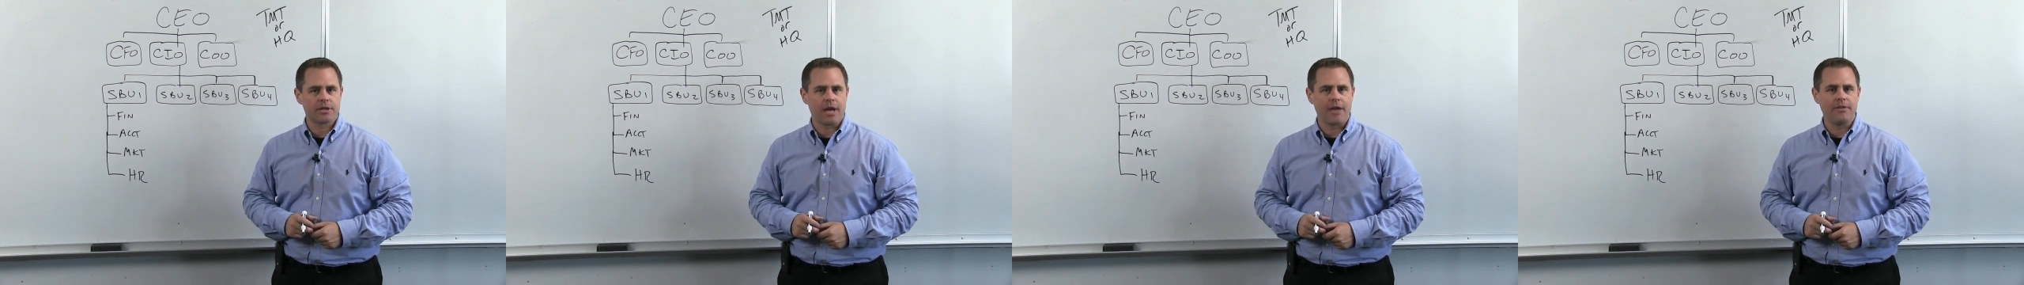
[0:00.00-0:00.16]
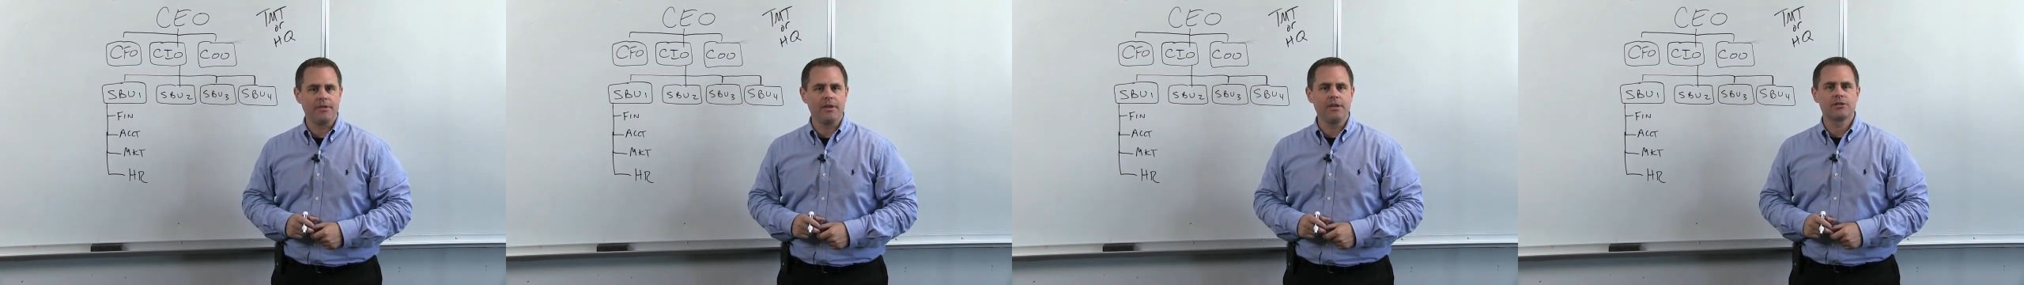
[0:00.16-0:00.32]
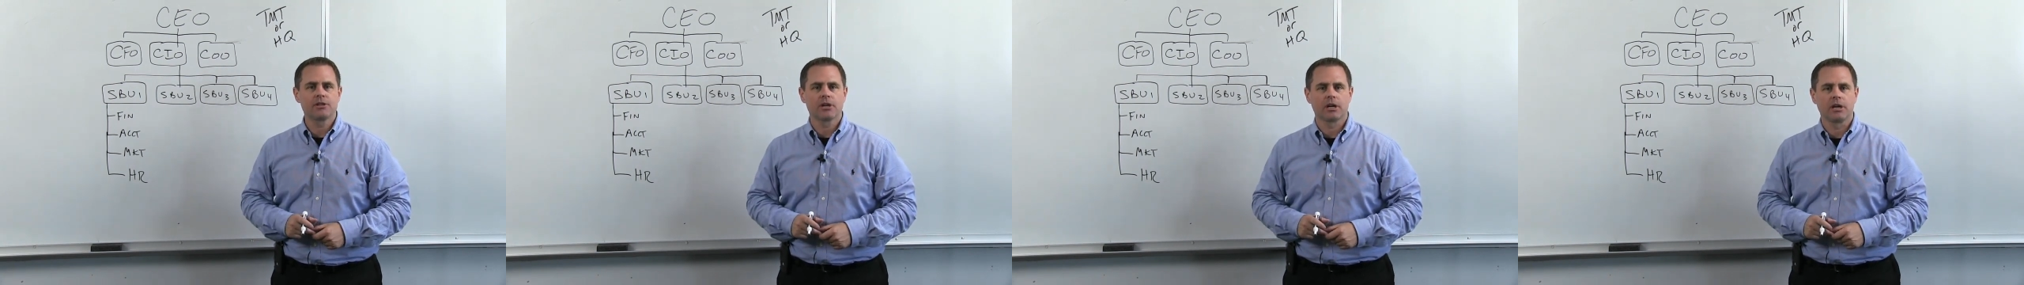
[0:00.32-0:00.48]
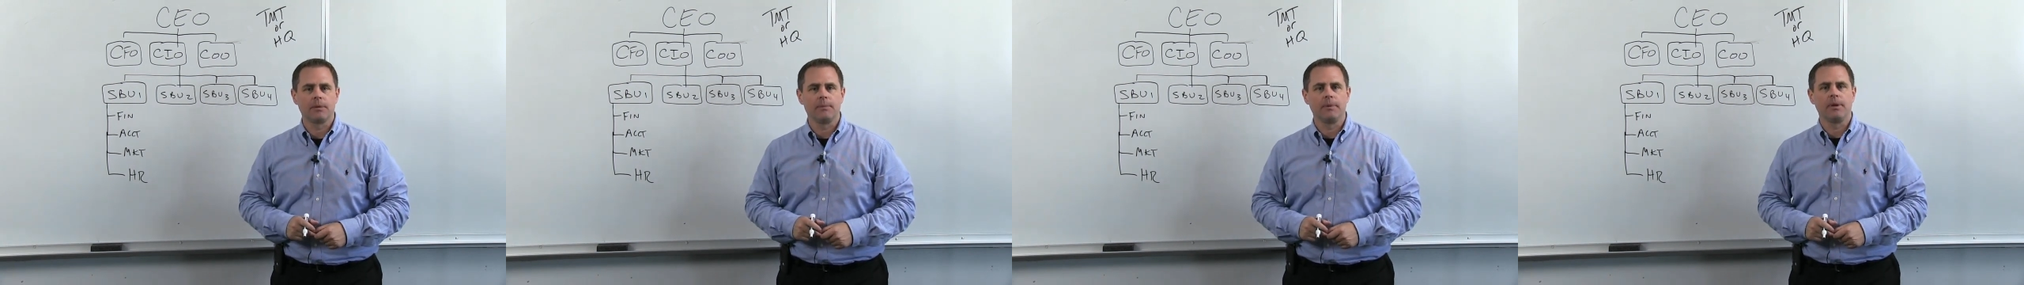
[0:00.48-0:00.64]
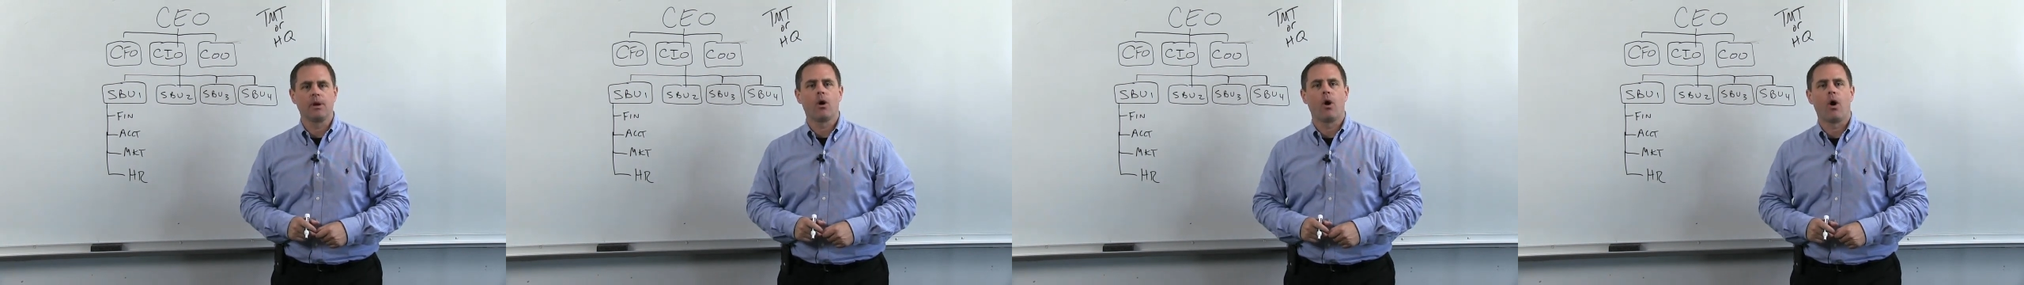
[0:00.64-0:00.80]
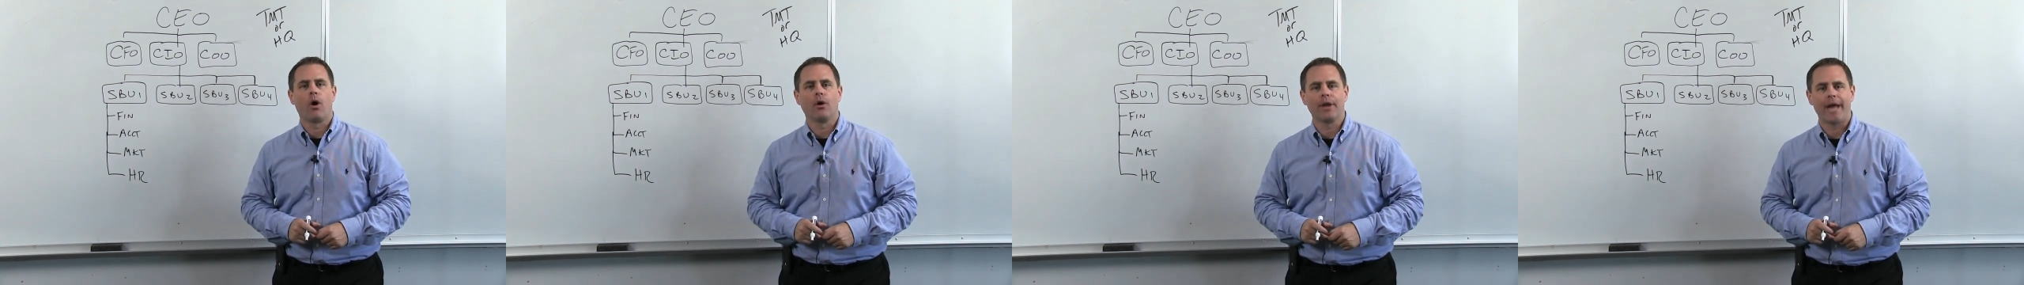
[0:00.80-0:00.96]
And these are going to be
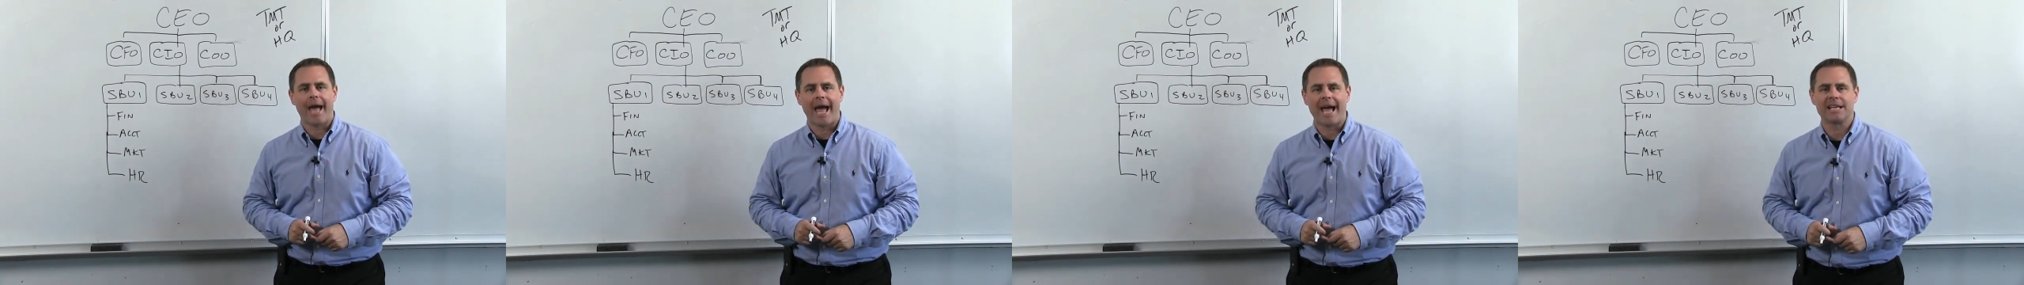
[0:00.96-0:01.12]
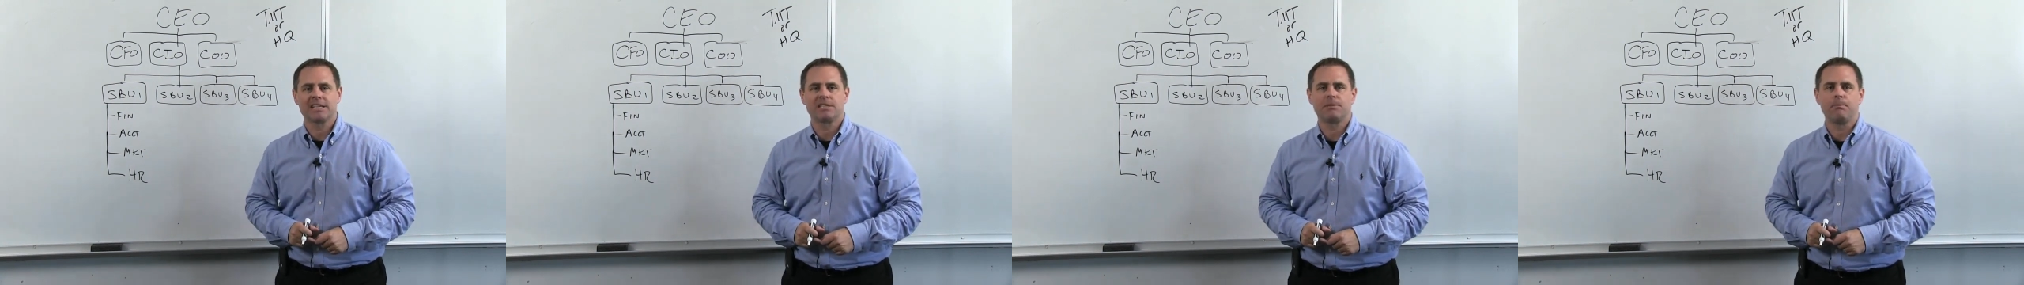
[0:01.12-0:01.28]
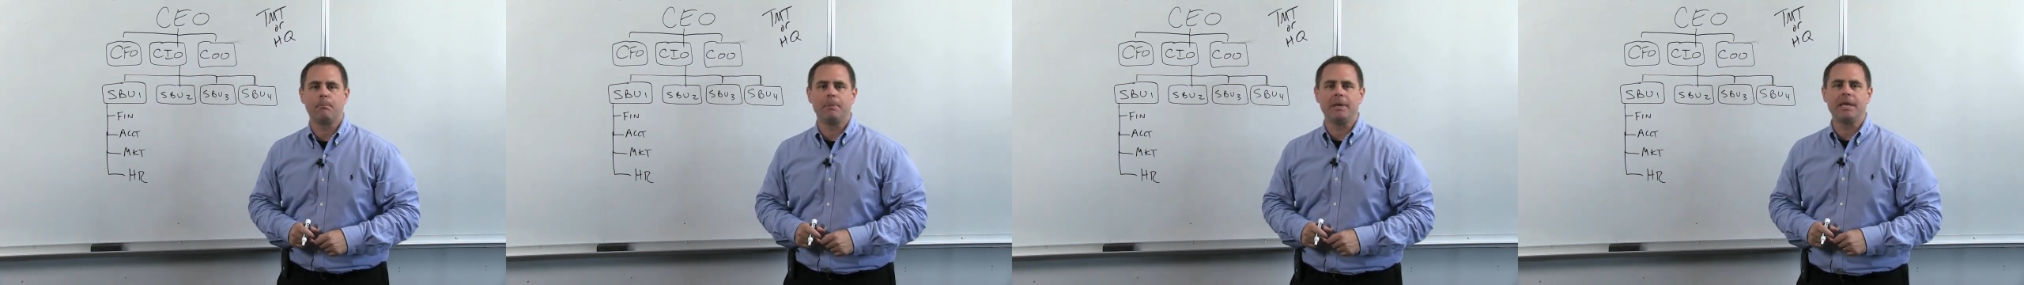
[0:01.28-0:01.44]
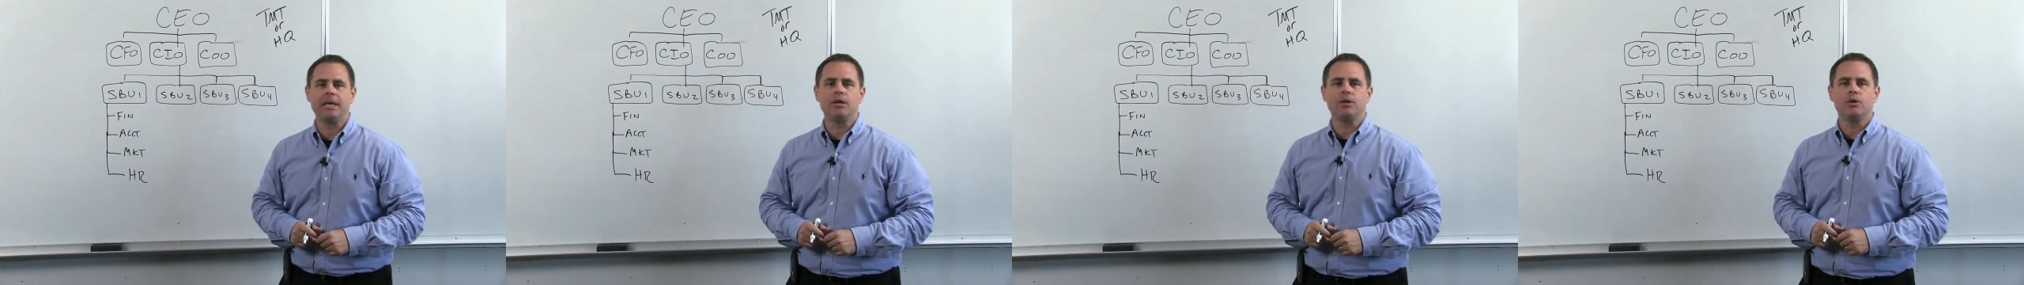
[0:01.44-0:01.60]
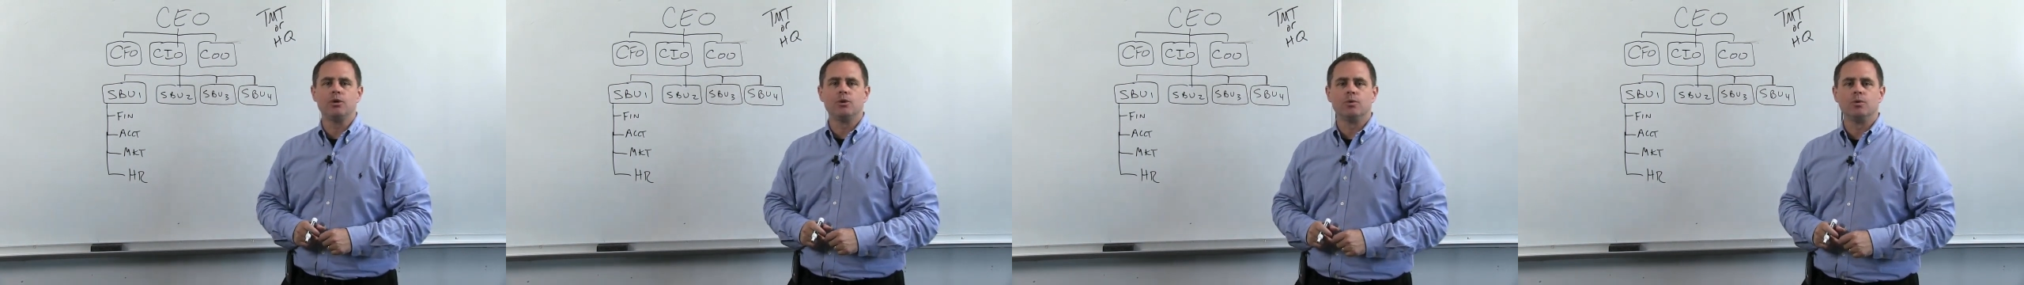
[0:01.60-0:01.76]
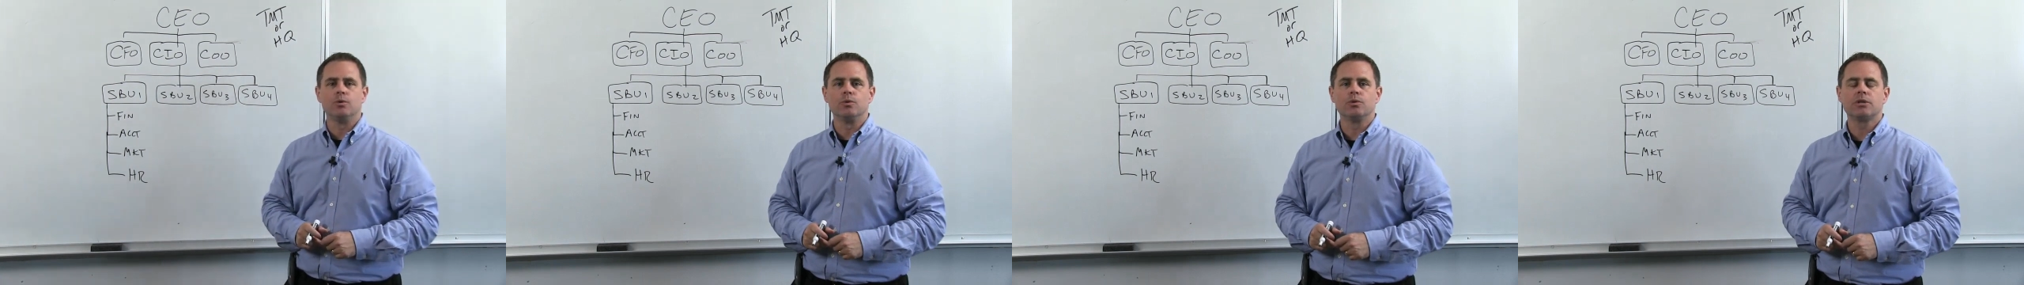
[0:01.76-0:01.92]
called
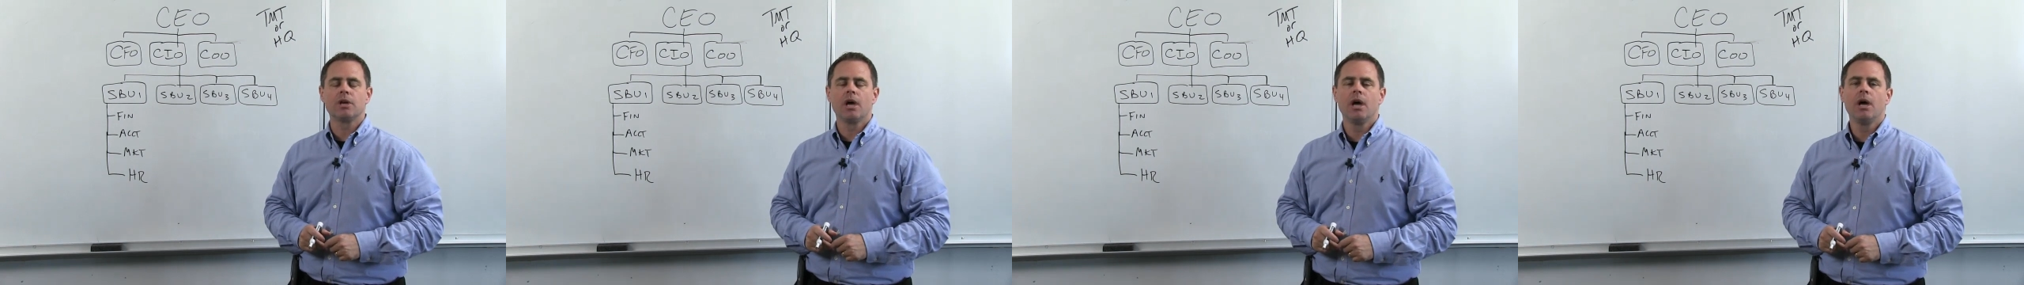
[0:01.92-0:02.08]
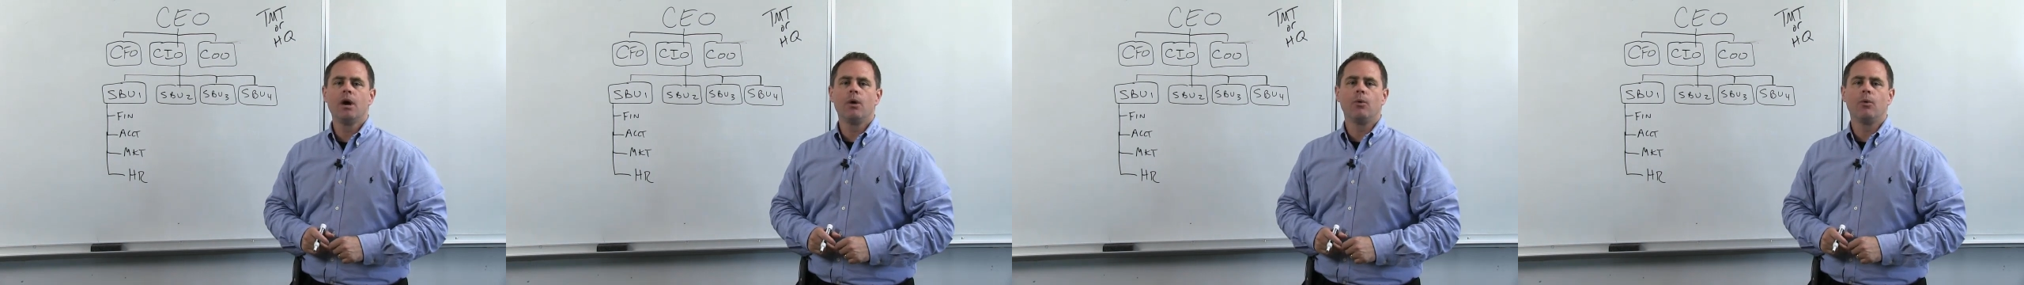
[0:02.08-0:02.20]
SBUs,